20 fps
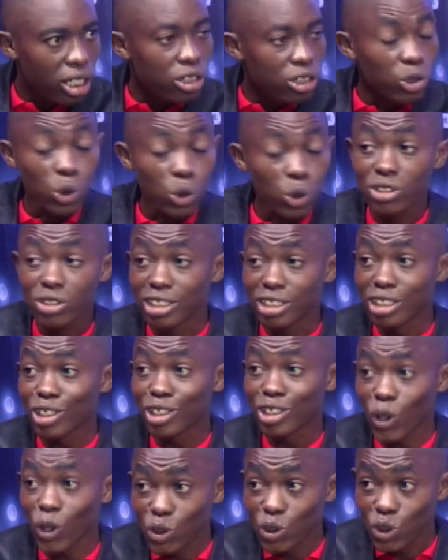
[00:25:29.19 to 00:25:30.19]
you still
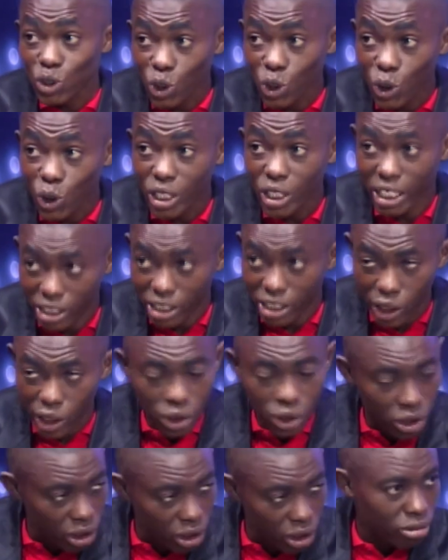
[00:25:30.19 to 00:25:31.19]
control your
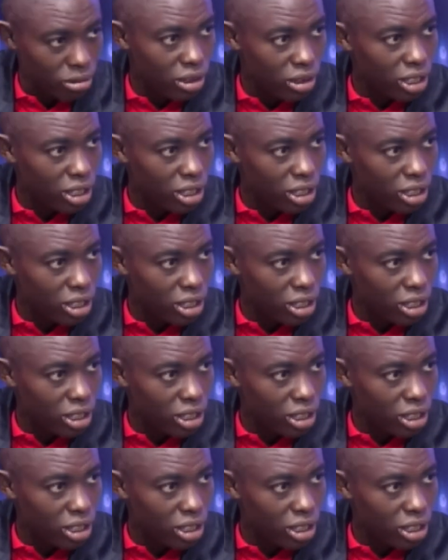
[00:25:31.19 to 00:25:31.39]
territory.